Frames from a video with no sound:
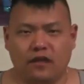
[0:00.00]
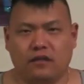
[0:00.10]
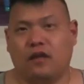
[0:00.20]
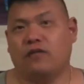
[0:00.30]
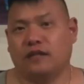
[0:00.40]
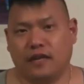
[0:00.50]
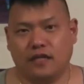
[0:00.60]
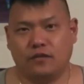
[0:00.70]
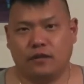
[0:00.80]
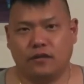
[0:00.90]
So I was the
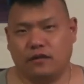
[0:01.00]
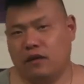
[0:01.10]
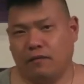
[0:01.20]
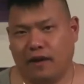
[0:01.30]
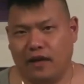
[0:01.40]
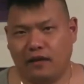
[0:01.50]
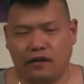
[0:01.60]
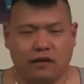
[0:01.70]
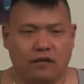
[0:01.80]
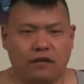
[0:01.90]
last one, so I don't mind,
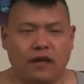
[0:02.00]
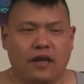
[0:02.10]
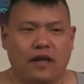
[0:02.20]
you know?